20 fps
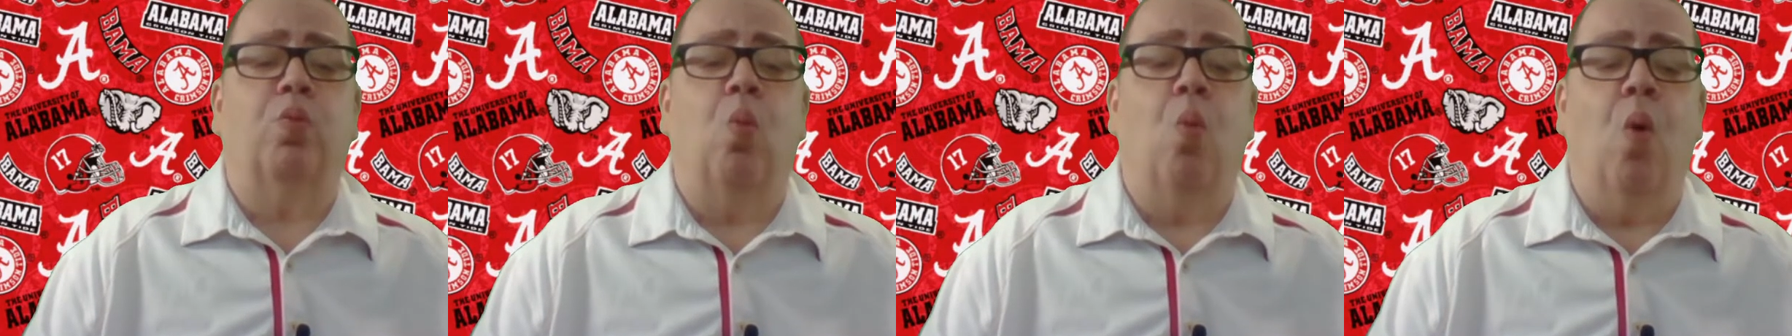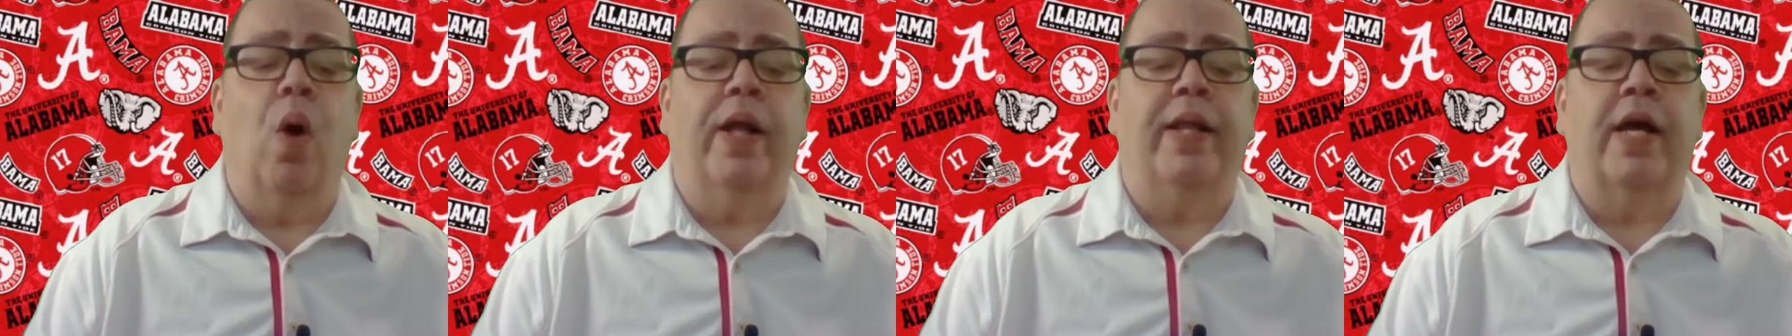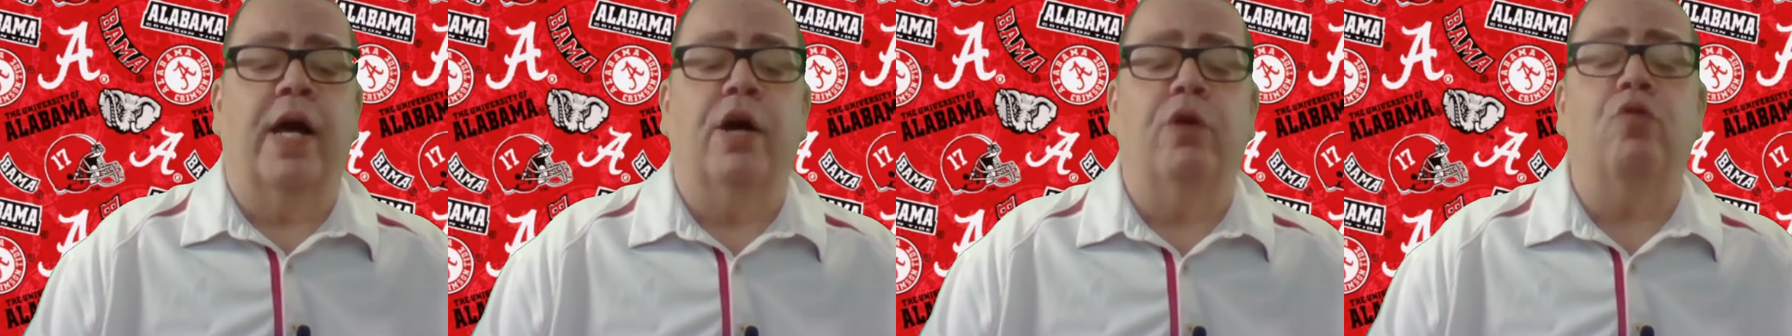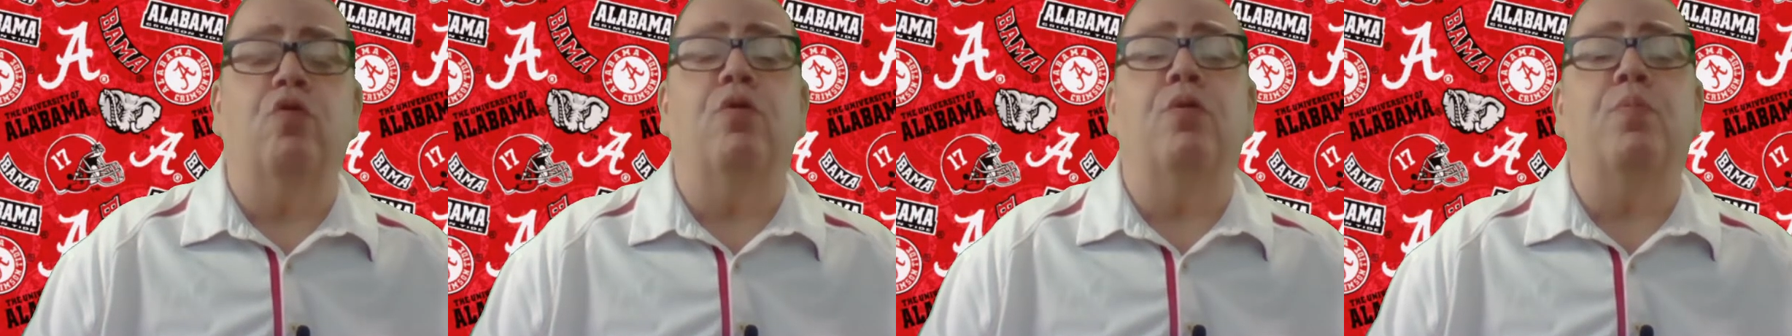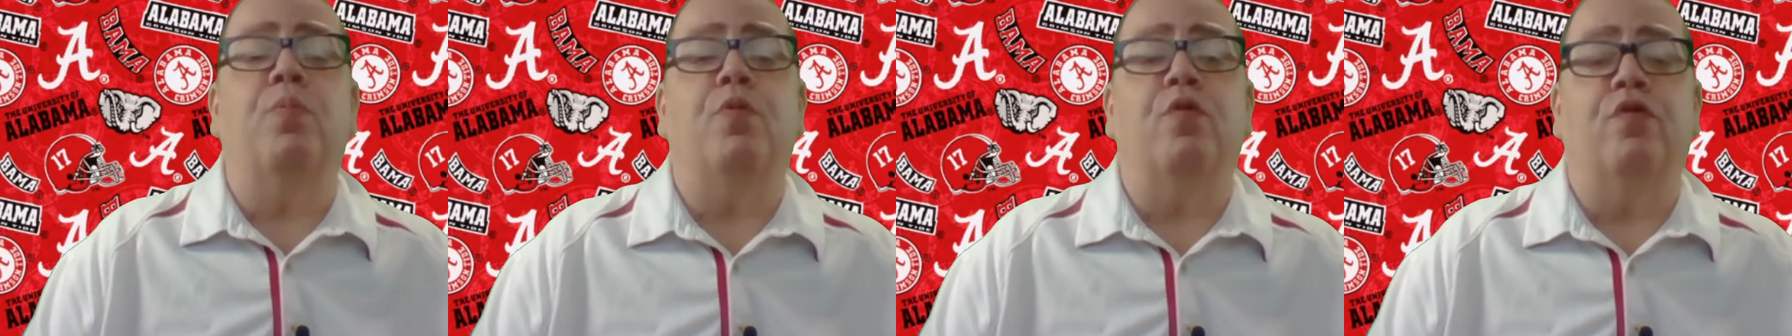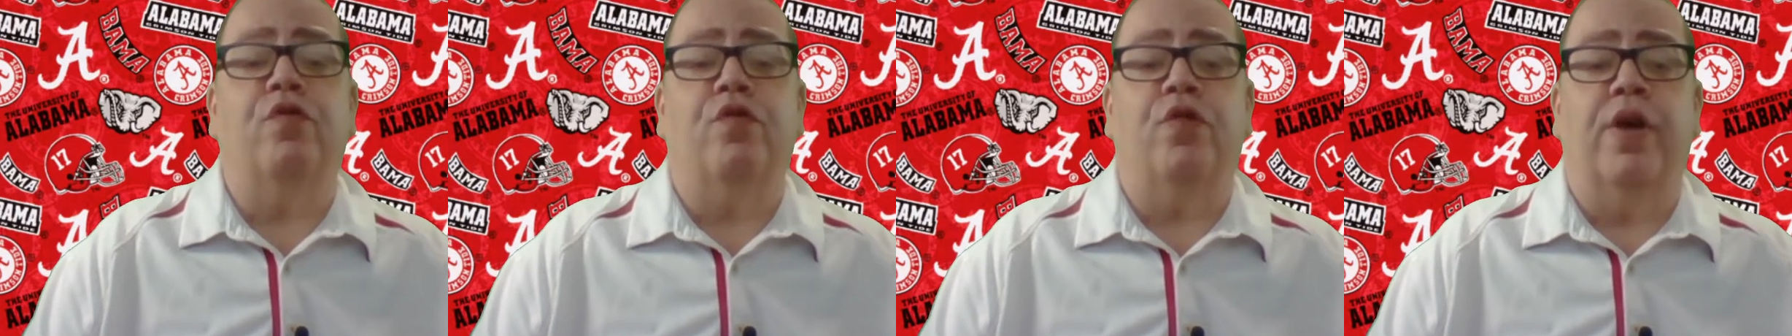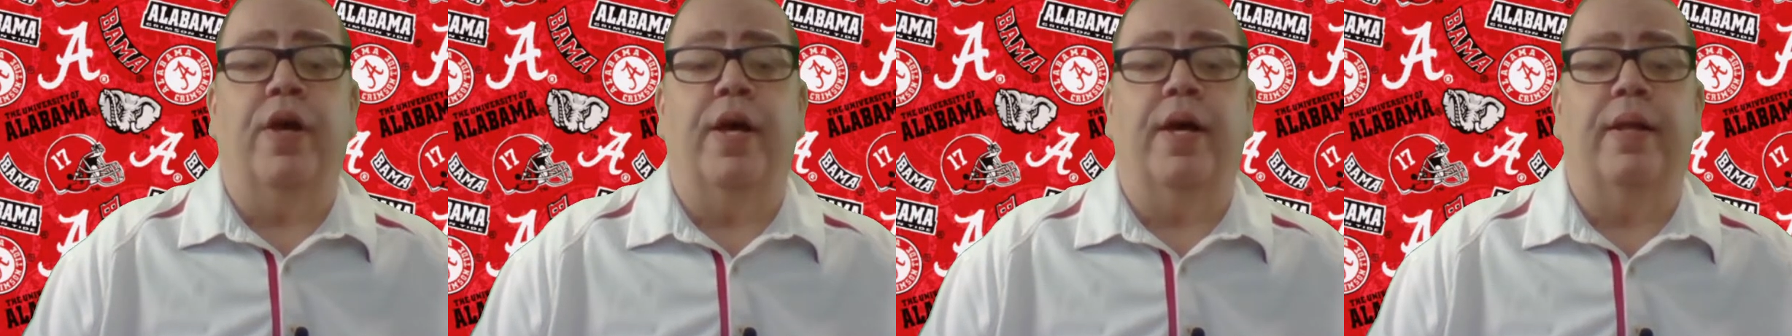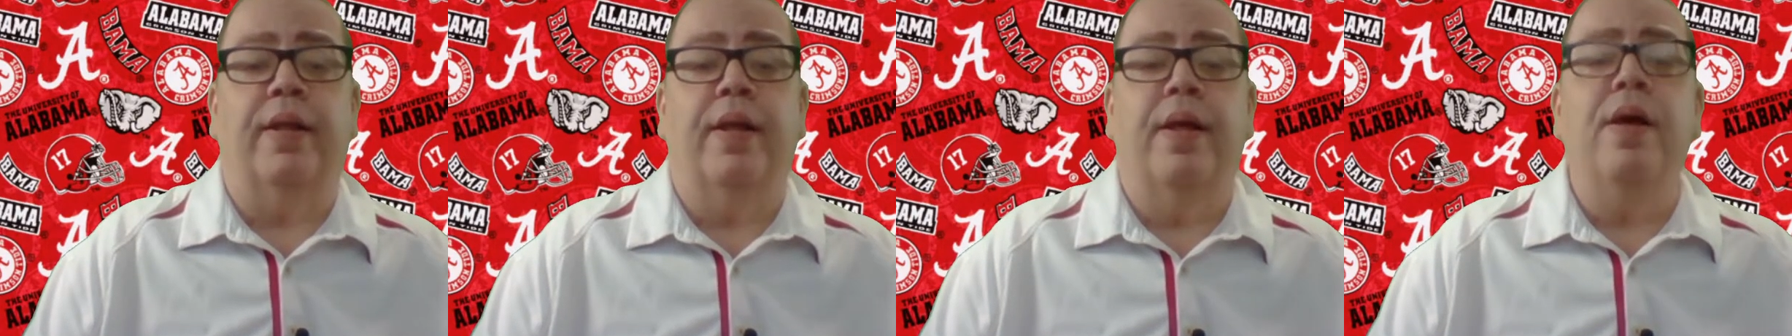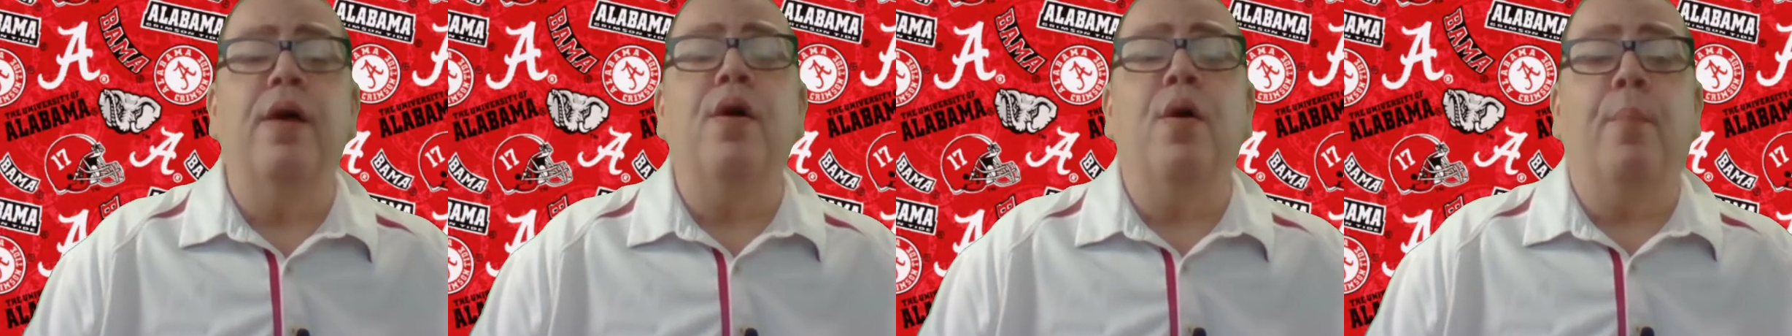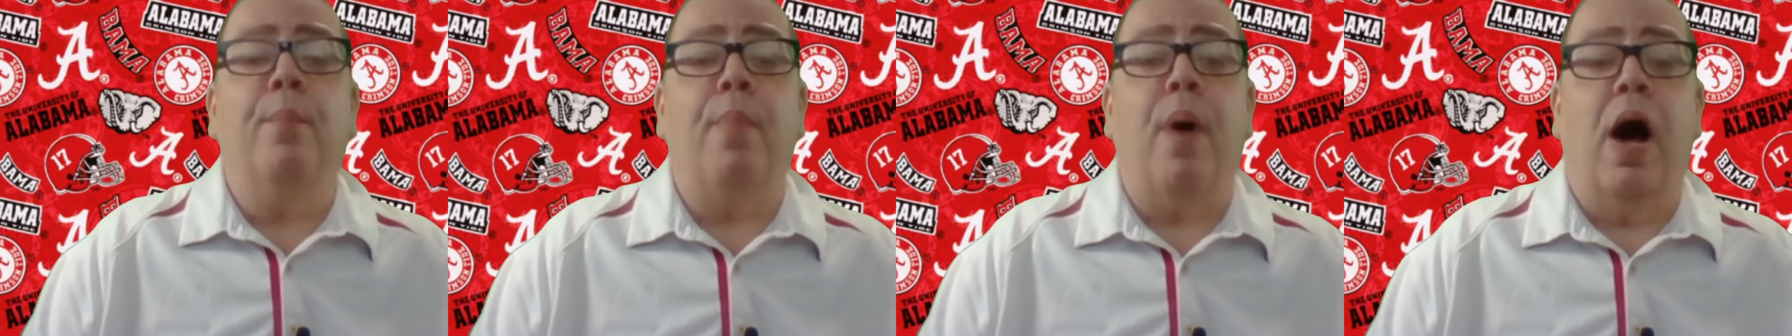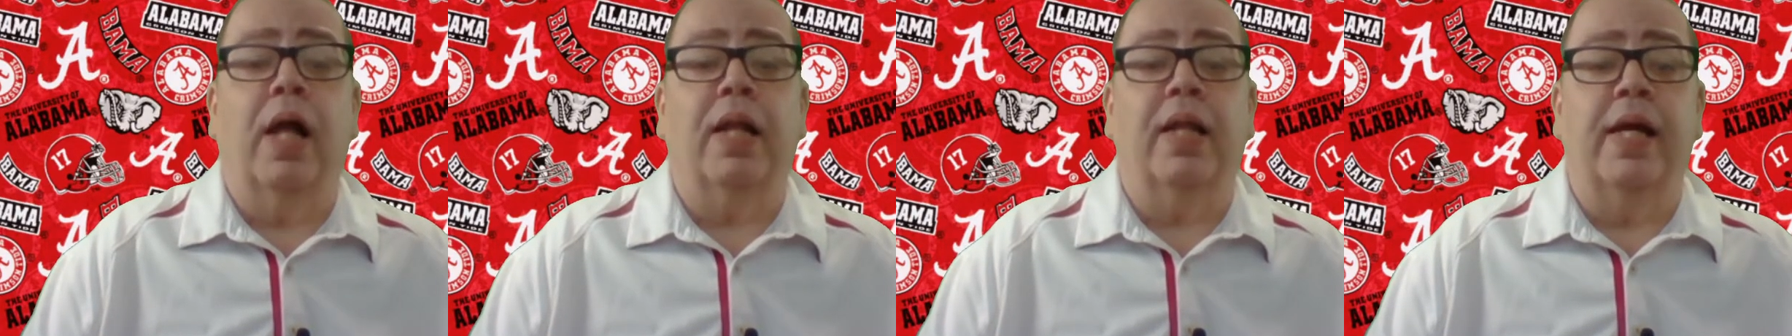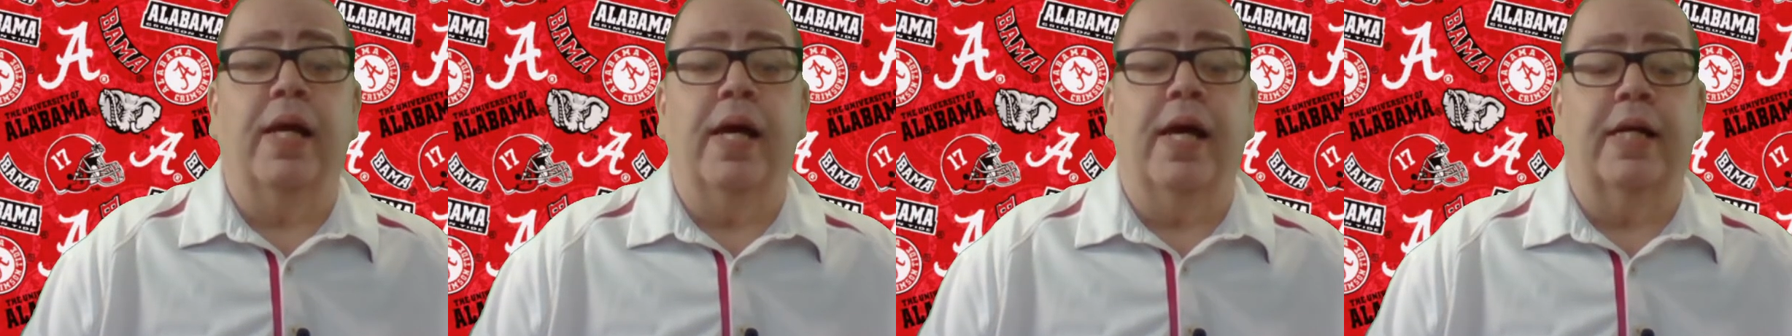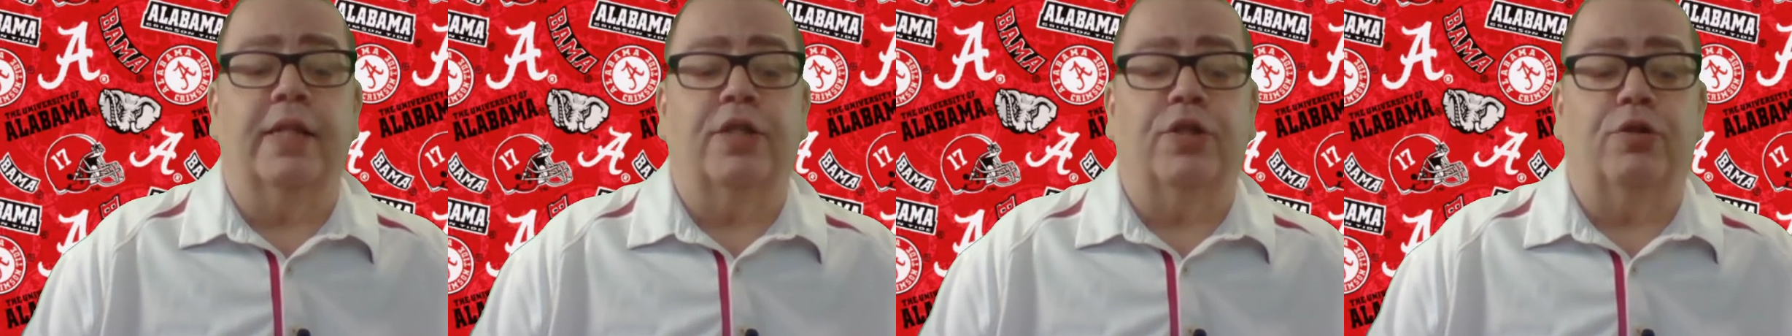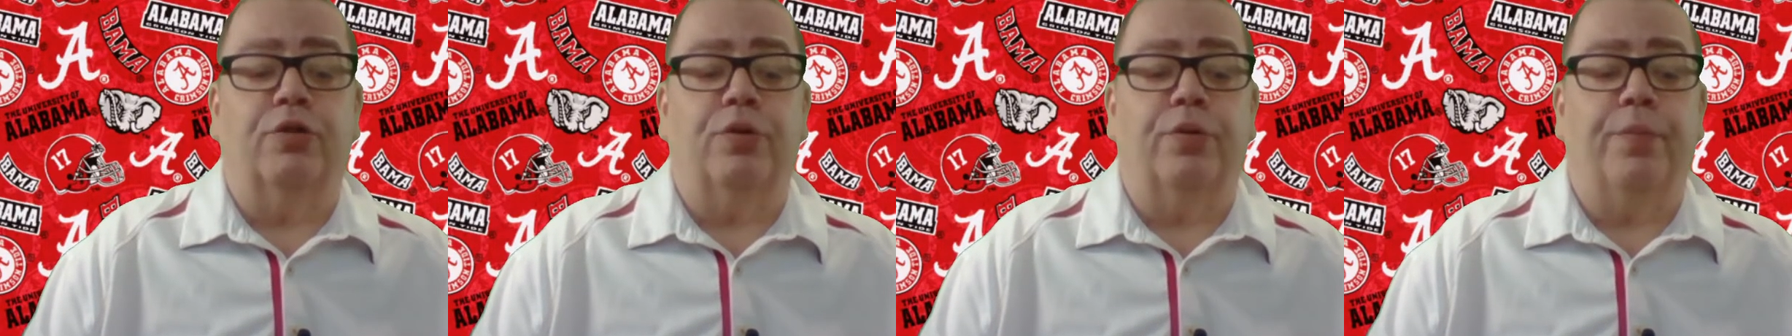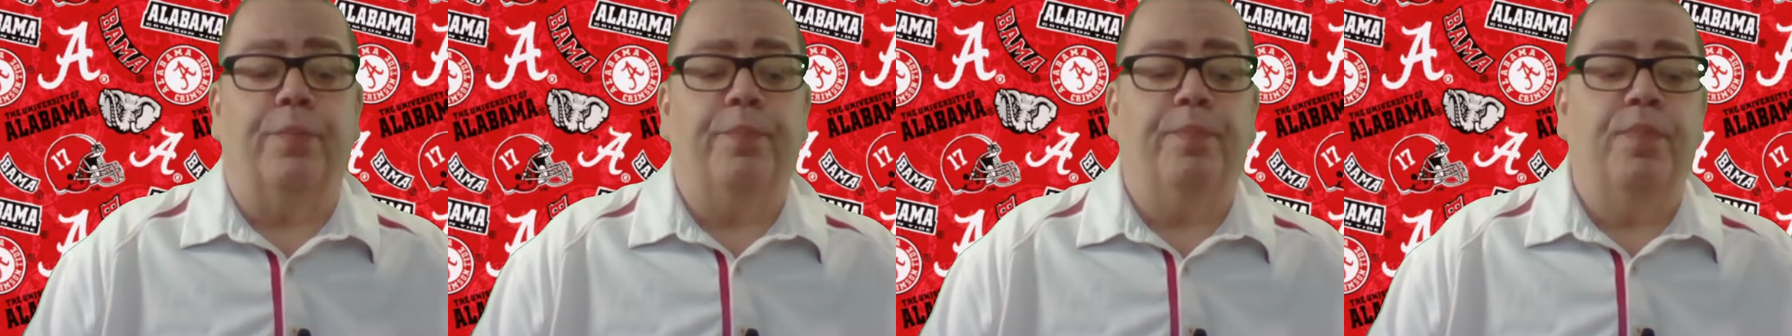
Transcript: 100% polyester.